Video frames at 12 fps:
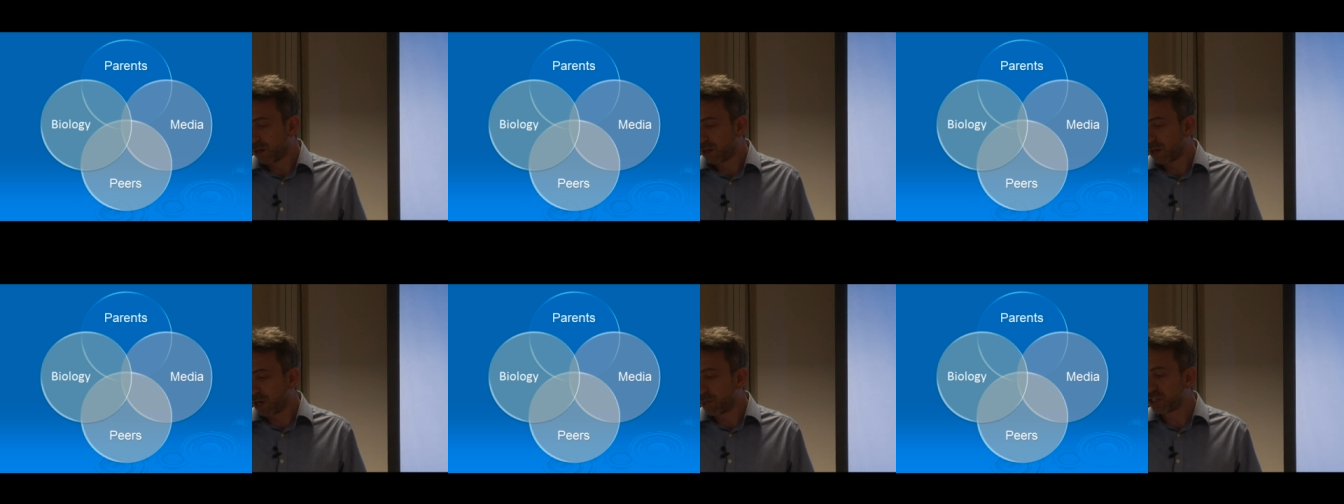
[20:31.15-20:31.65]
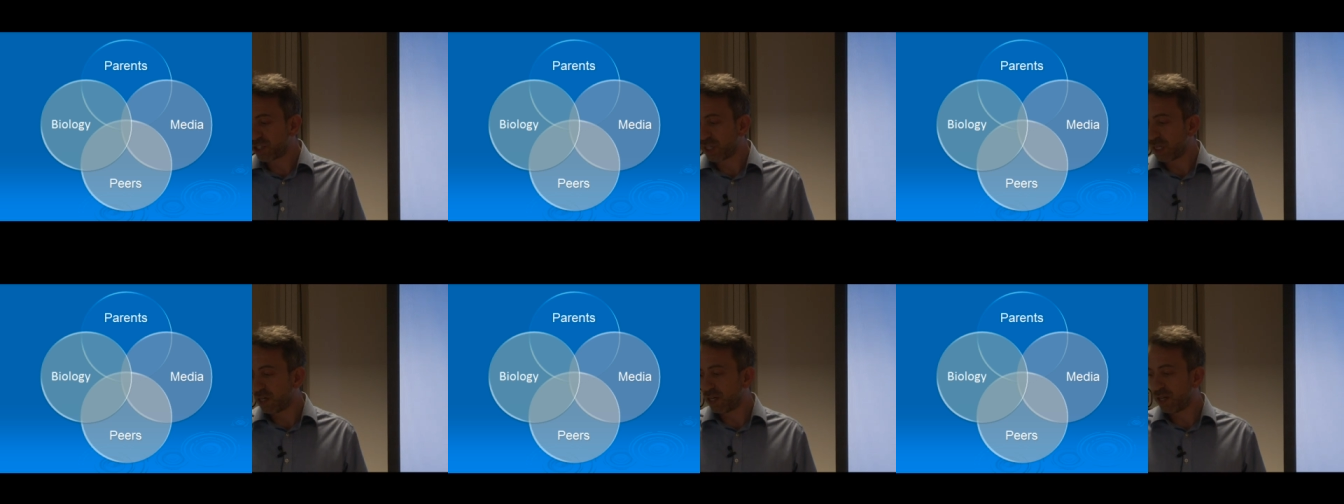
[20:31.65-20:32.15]
I mentioned
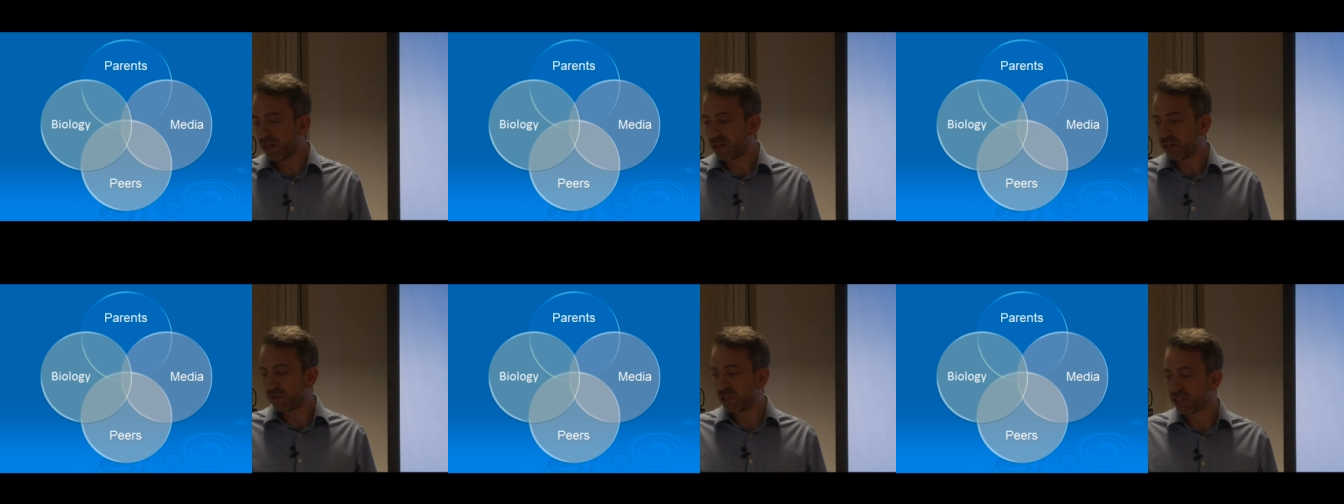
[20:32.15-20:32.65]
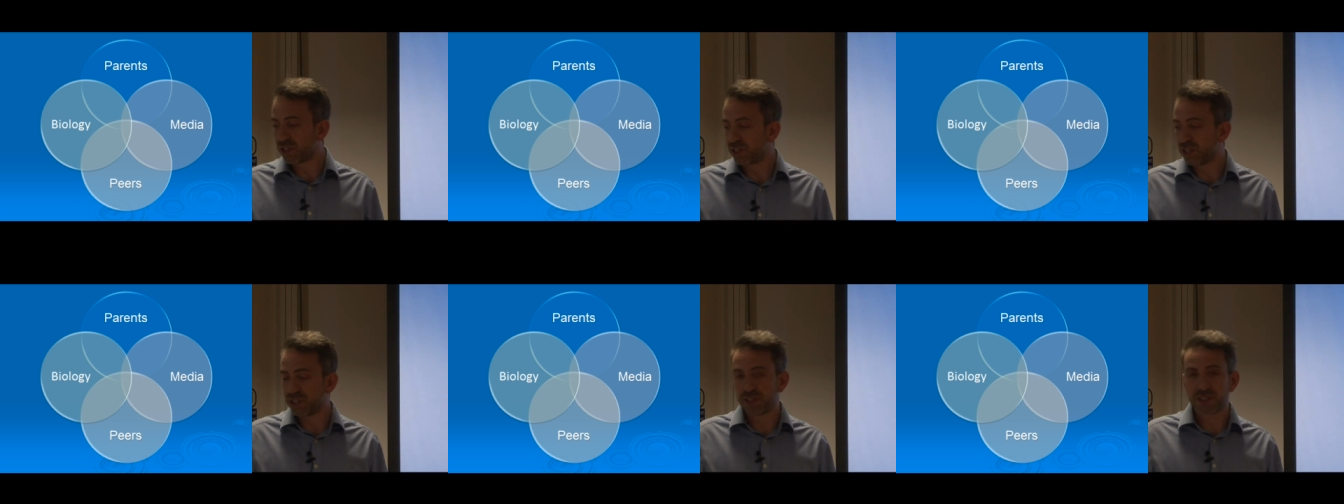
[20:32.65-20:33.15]
earlier that risk
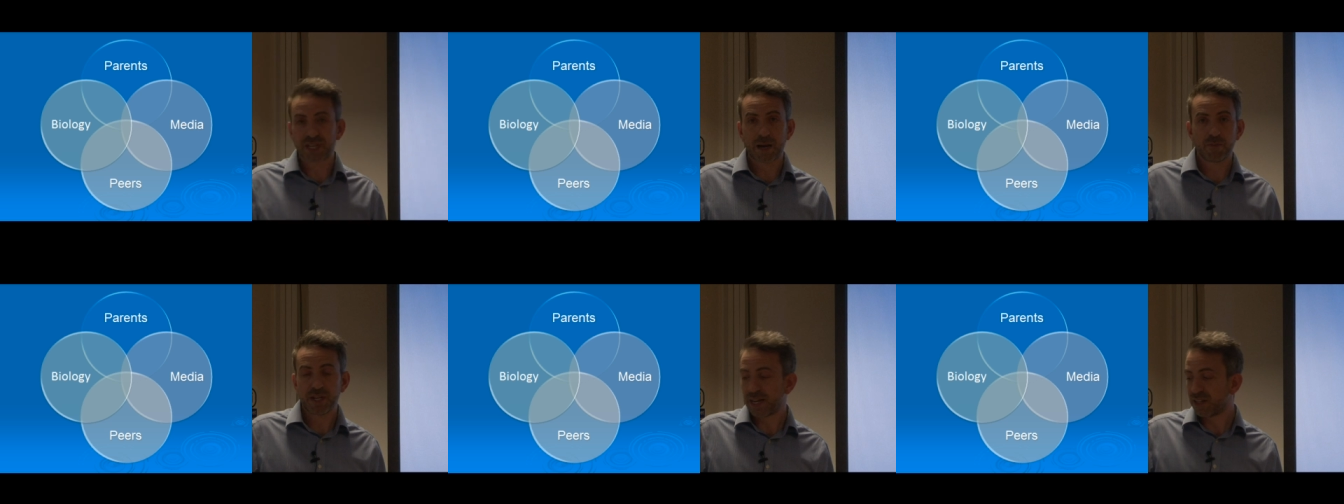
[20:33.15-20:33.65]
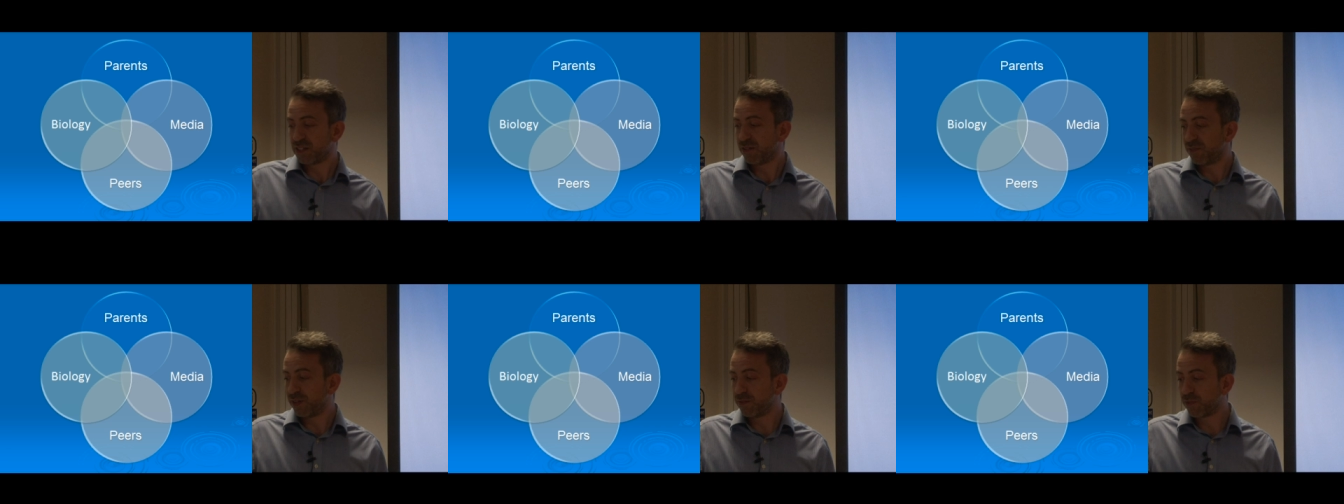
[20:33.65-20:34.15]
decisions can be
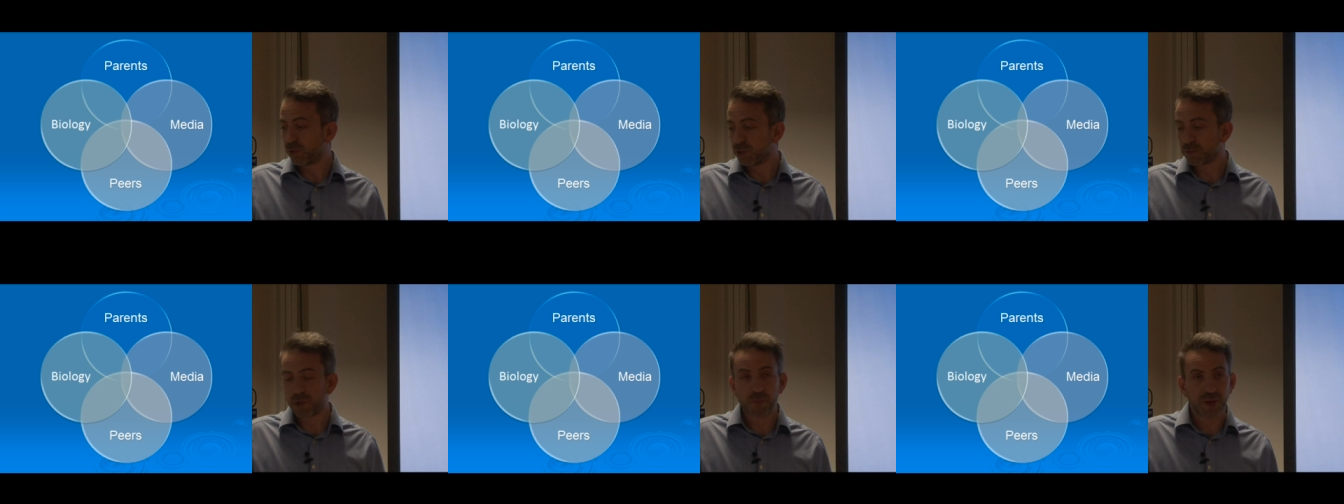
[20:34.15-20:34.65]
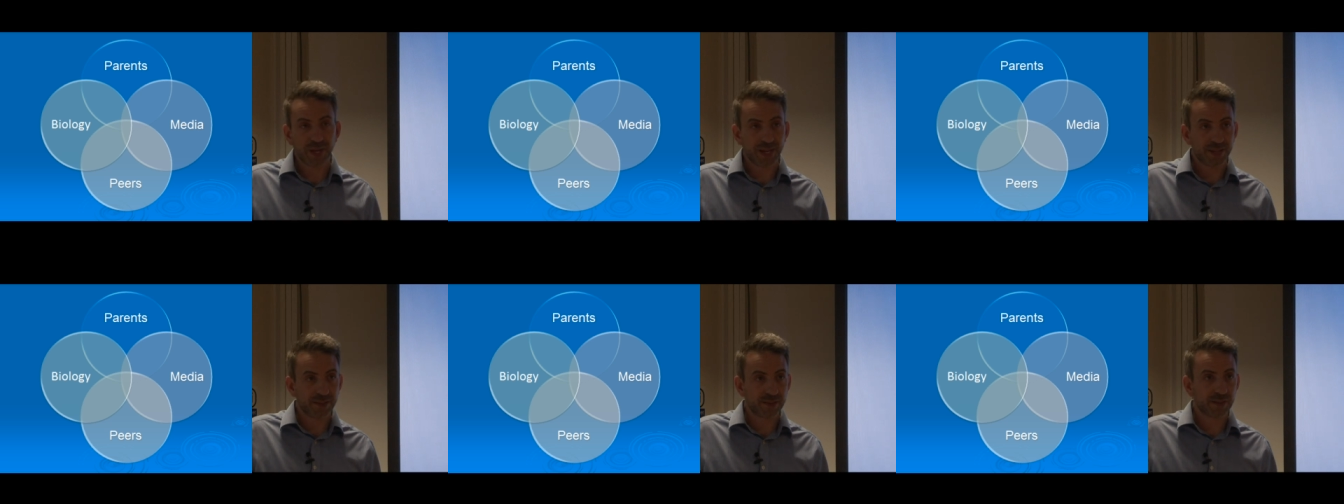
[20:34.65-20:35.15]
negatively influenced by
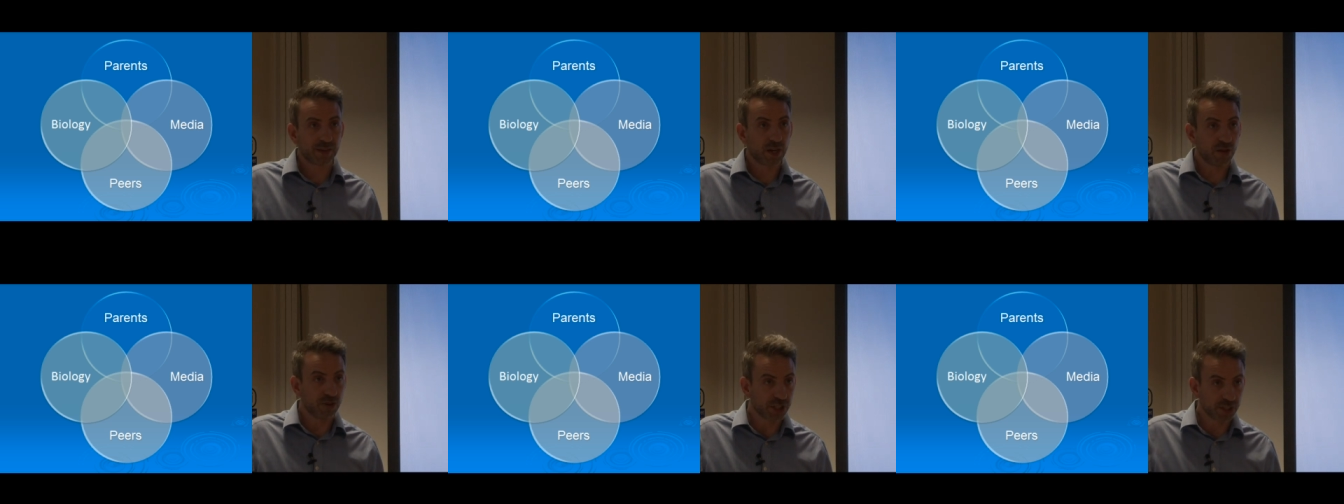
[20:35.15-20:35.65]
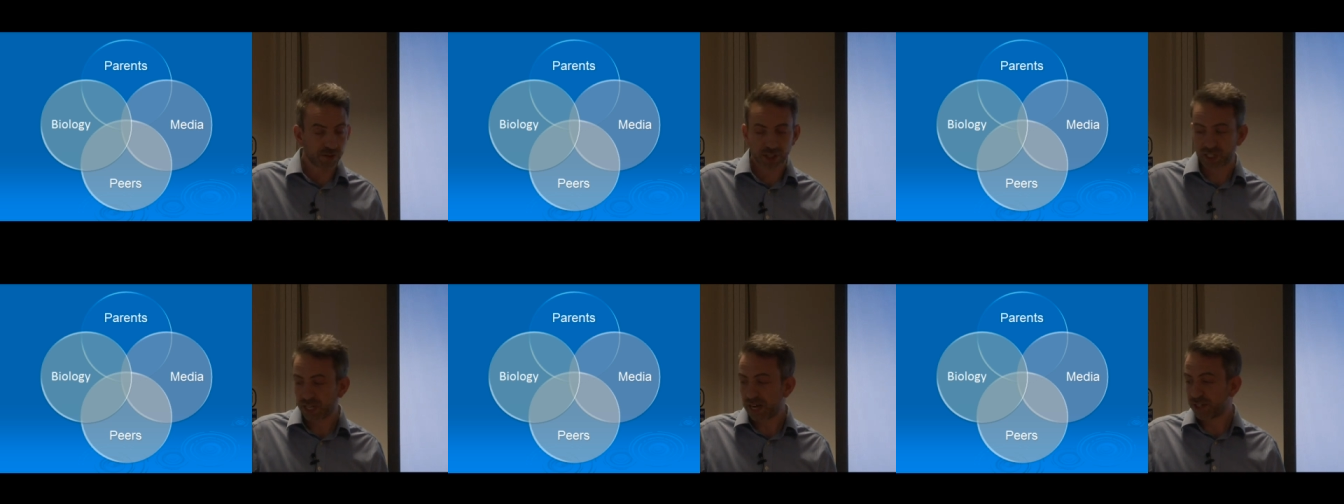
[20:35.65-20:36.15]
peers, encouraging
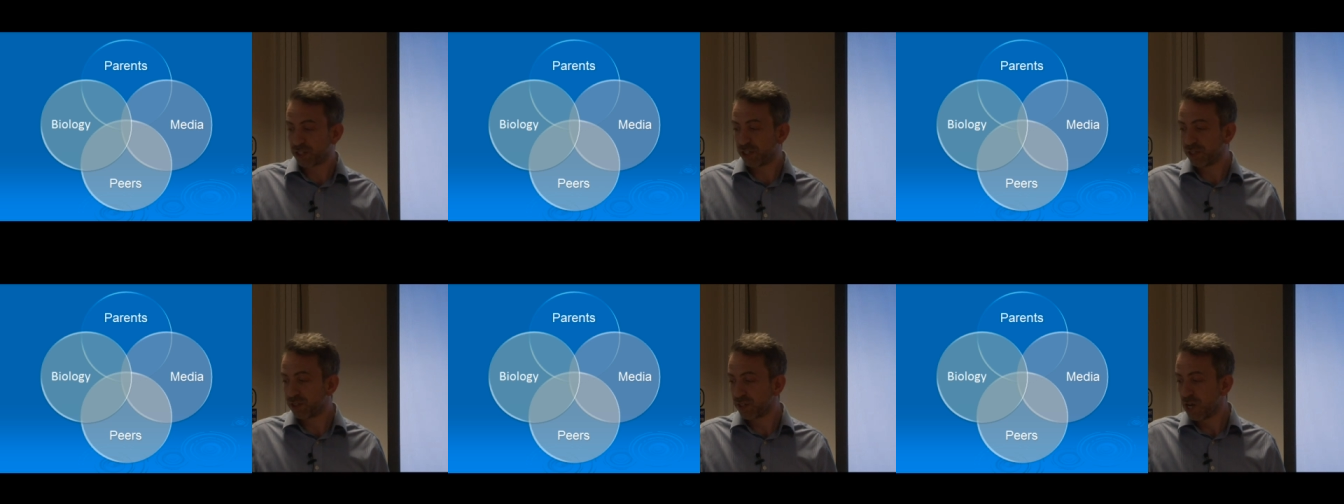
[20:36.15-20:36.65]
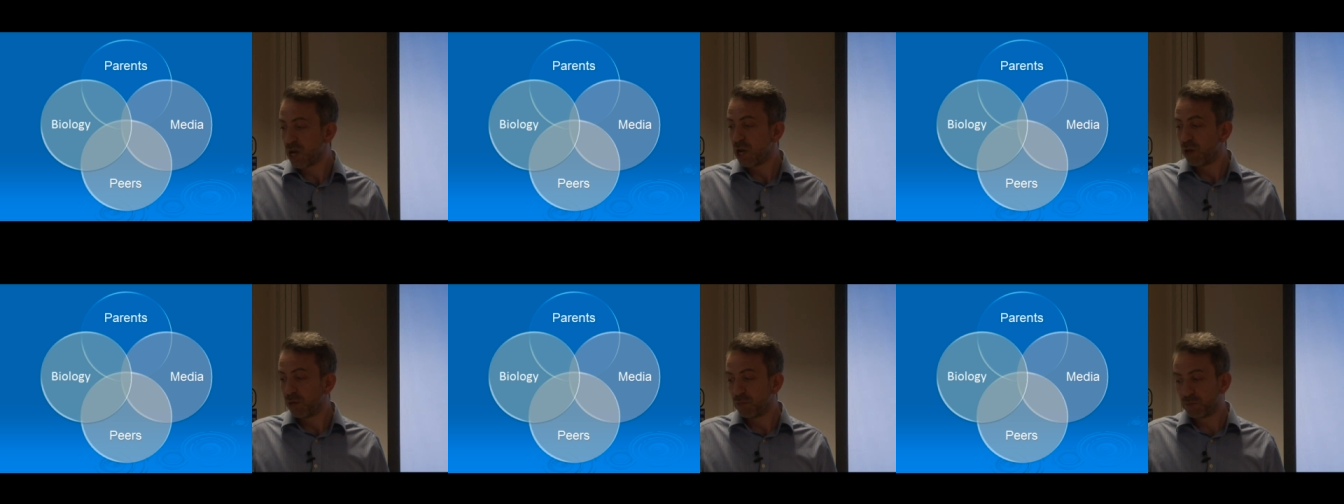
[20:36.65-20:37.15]
risk actions,
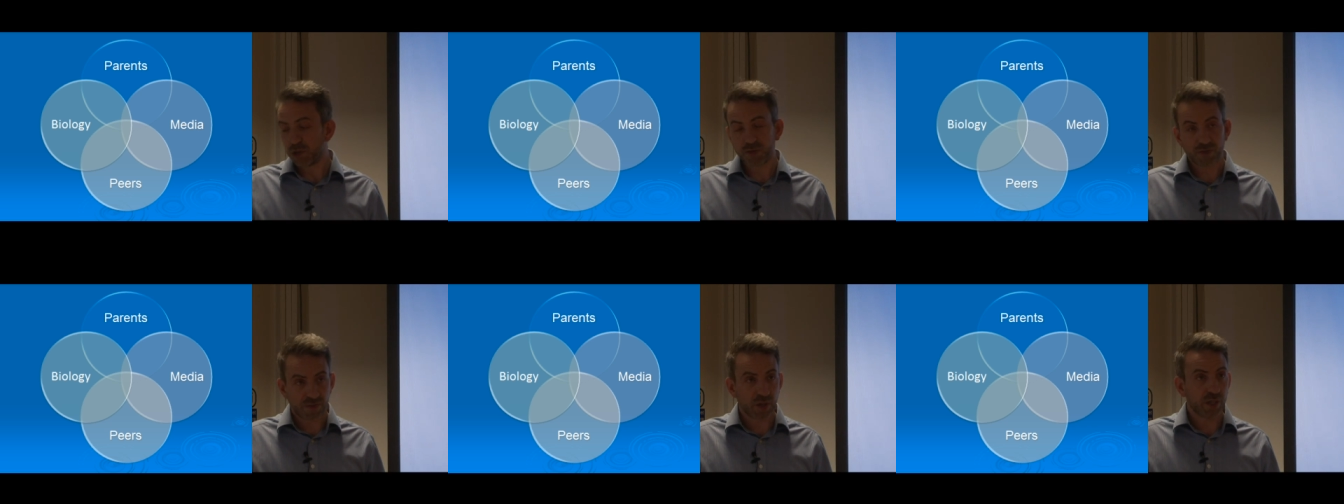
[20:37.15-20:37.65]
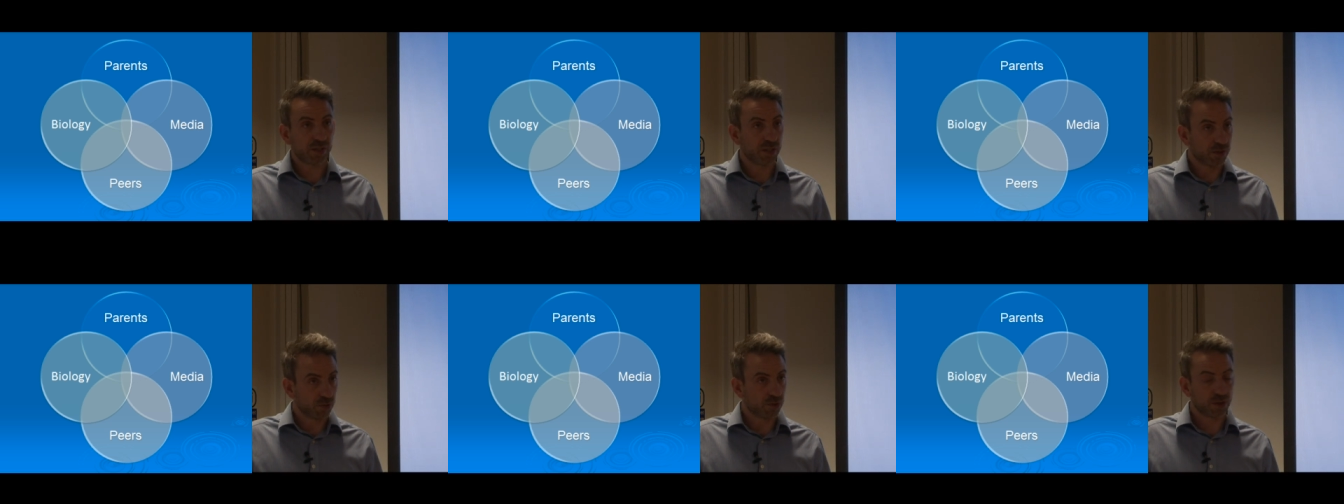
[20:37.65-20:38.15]
but the reverse is
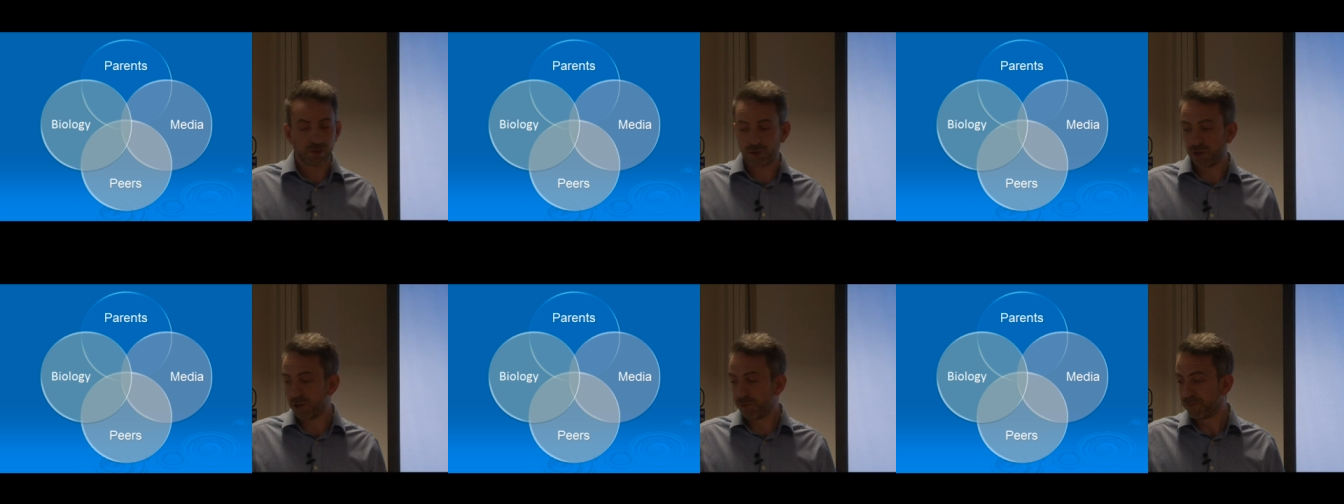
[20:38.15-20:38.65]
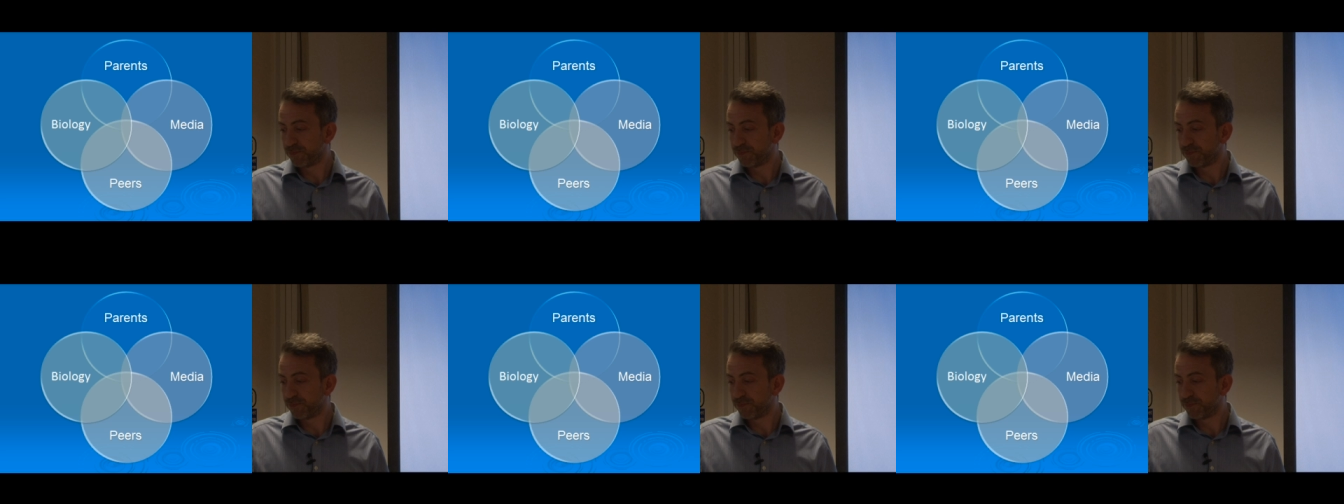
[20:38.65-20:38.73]
also true.